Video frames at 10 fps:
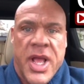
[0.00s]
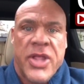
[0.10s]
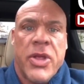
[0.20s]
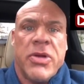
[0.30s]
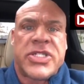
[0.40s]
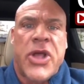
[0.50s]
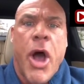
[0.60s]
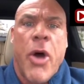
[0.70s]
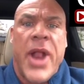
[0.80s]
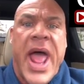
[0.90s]
Use
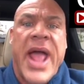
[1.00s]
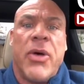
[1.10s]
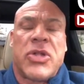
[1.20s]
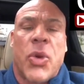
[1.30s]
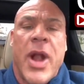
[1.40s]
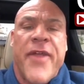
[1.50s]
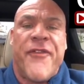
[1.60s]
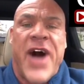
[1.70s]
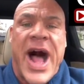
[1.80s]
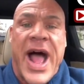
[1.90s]
code
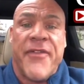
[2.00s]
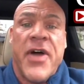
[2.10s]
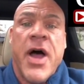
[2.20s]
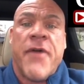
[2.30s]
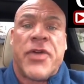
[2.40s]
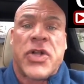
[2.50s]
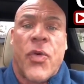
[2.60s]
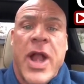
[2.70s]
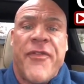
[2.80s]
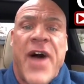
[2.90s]
ANGLE25 for
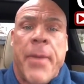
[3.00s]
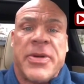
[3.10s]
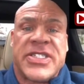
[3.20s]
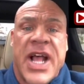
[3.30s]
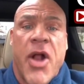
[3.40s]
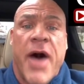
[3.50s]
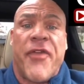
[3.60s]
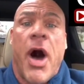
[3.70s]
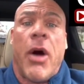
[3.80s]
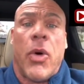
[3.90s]
25% off
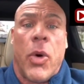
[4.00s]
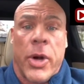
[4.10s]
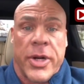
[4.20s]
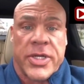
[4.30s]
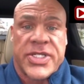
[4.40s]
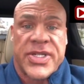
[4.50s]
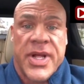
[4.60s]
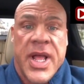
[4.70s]
all orders.